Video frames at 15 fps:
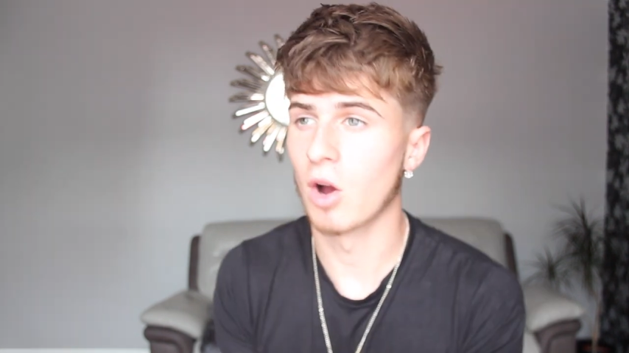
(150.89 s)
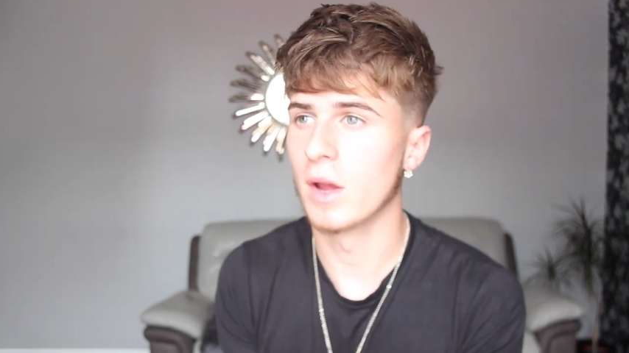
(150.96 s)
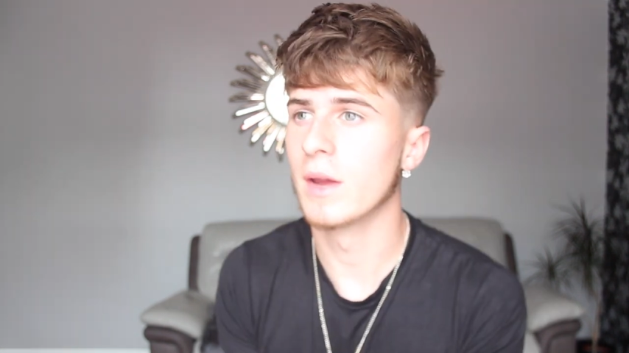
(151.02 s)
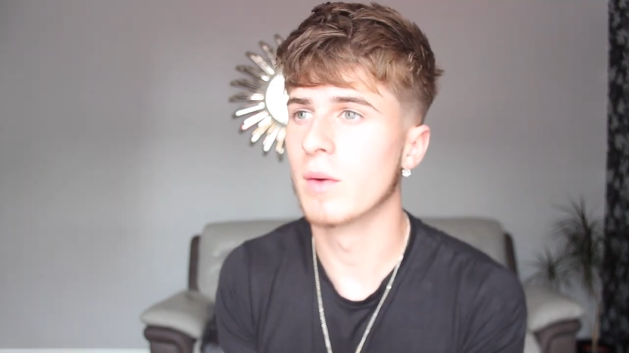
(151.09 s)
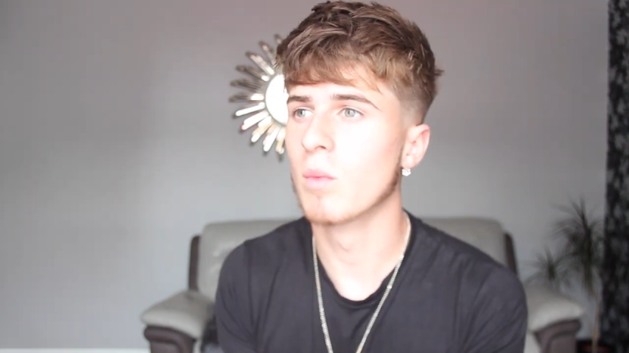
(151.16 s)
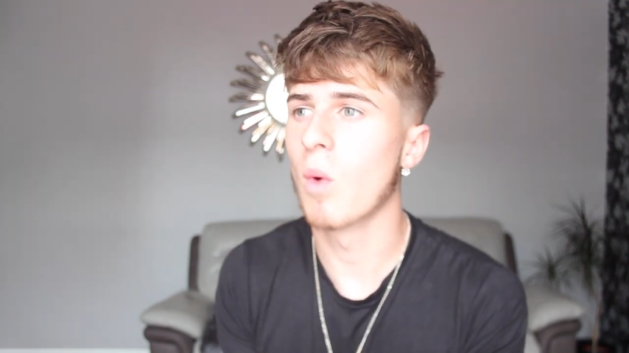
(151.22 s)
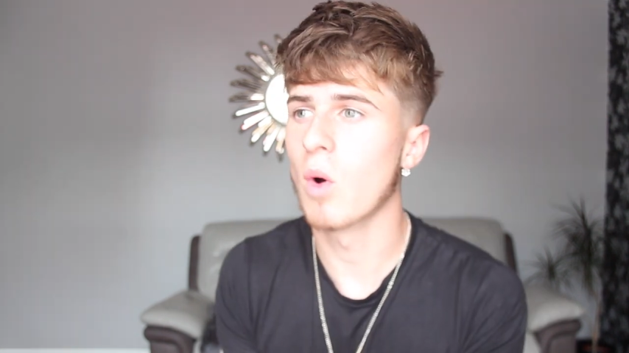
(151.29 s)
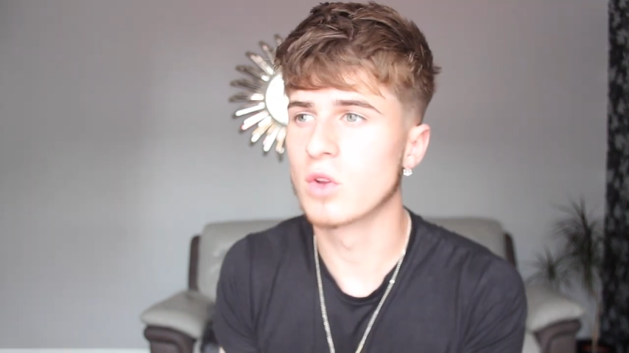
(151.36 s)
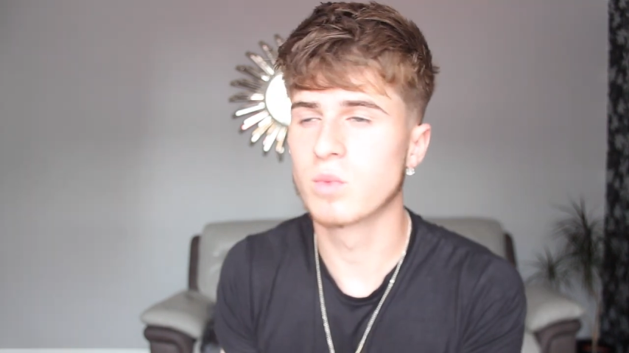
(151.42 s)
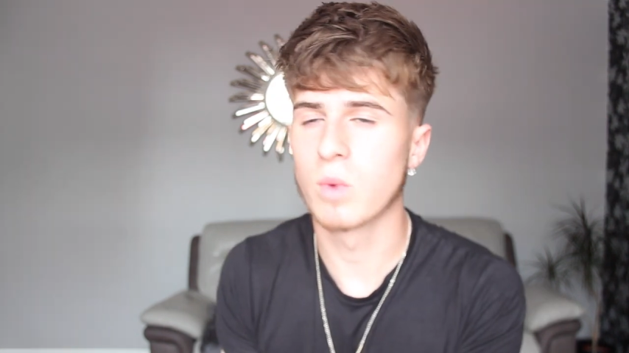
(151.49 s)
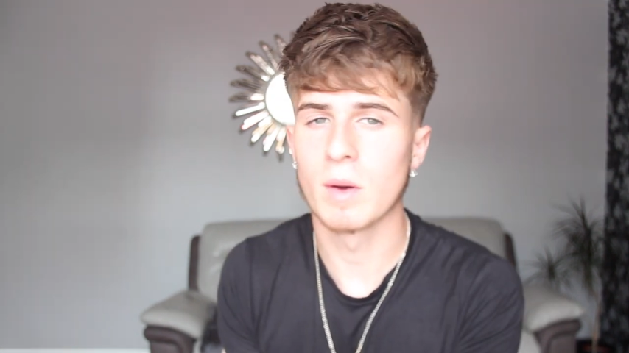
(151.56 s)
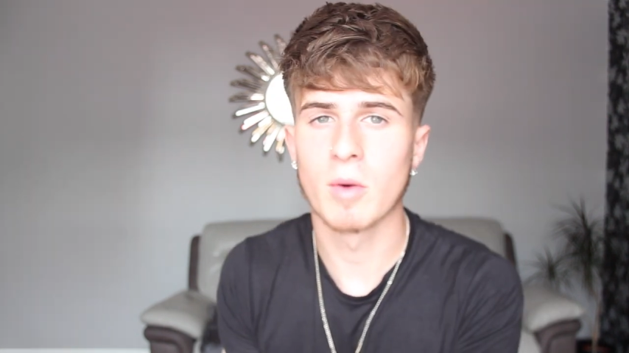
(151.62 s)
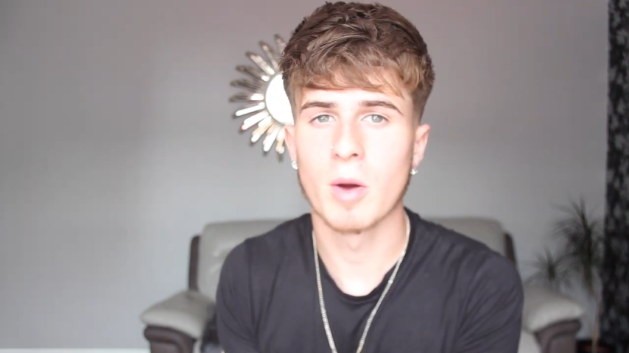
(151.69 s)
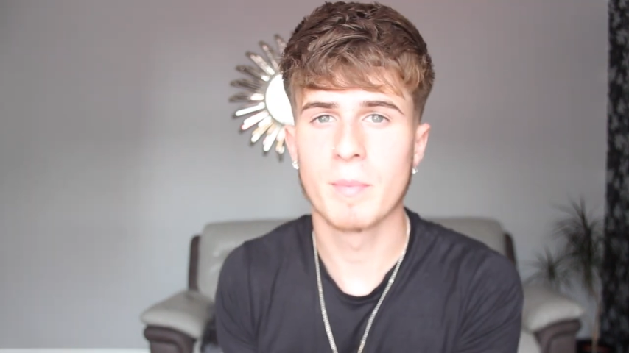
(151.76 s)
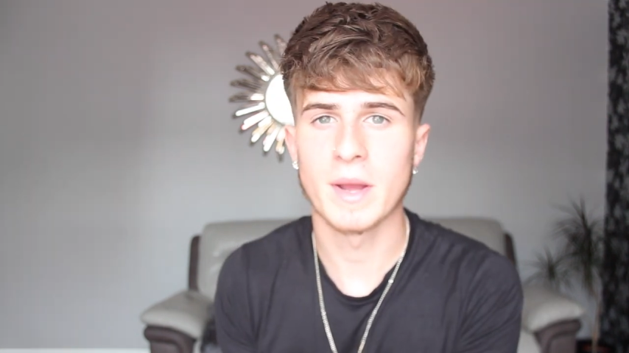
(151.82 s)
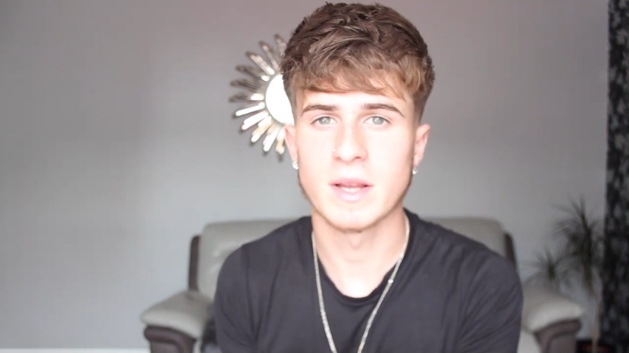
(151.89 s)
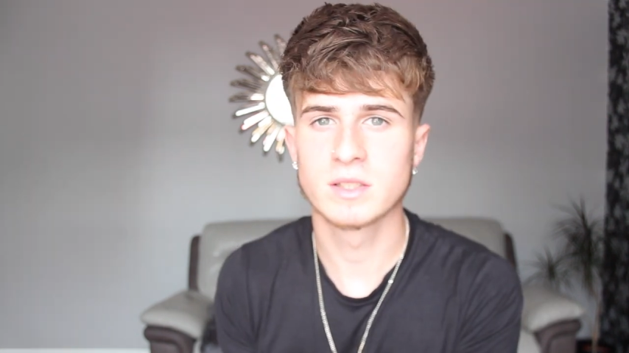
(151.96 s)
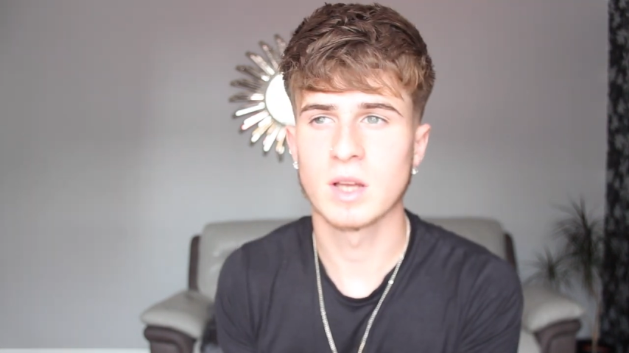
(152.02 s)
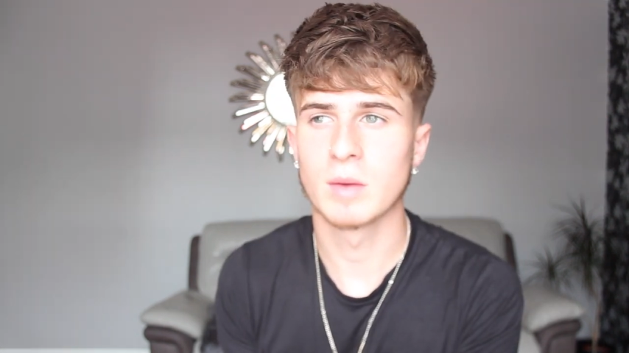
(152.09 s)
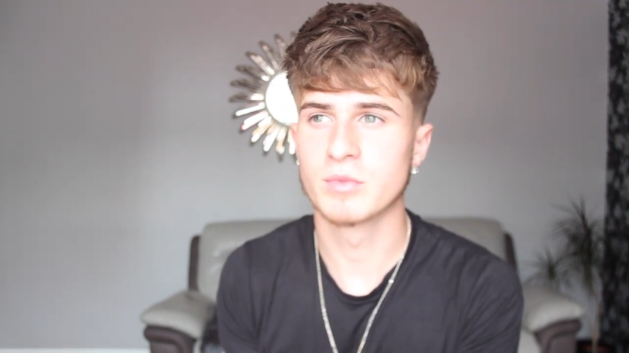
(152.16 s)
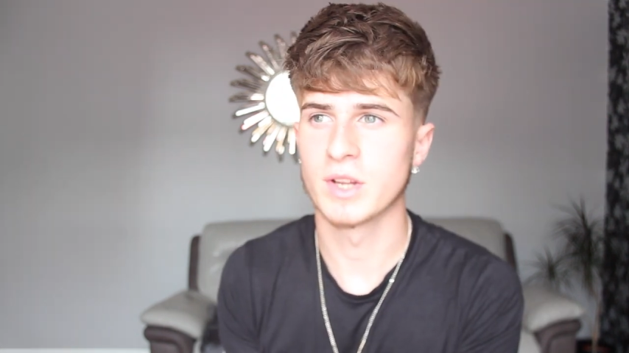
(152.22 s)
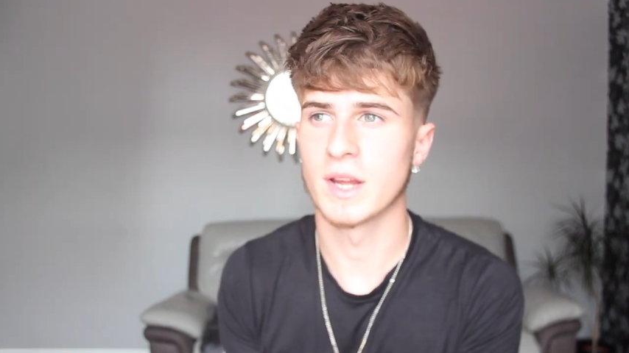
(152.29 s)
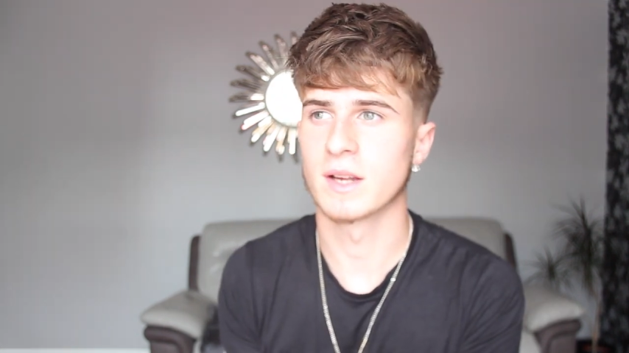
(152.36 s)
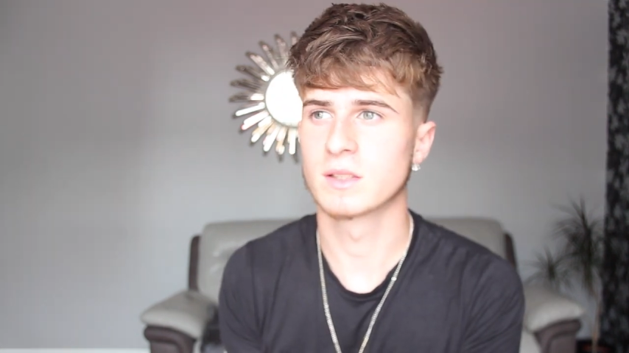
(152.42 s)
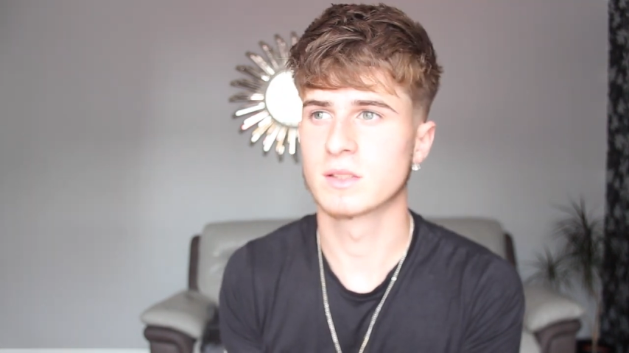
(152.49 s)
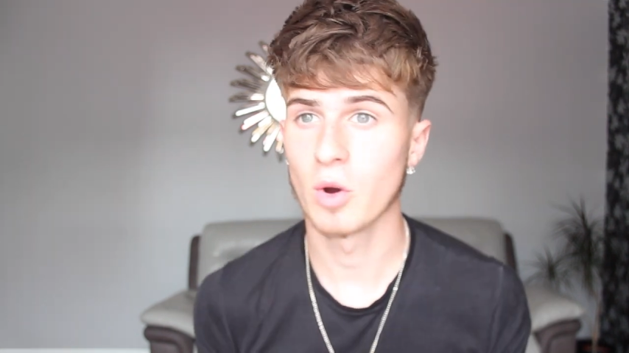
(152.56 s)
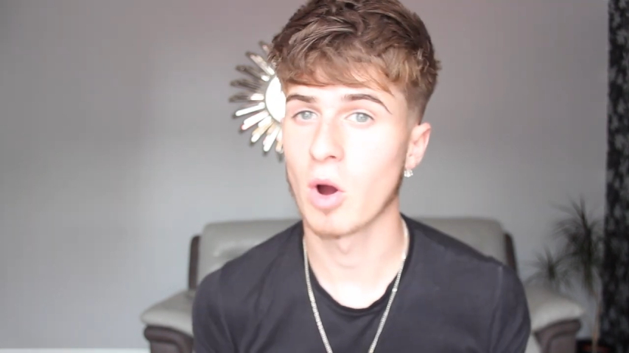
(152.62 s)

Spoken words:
It was one of my best subjects,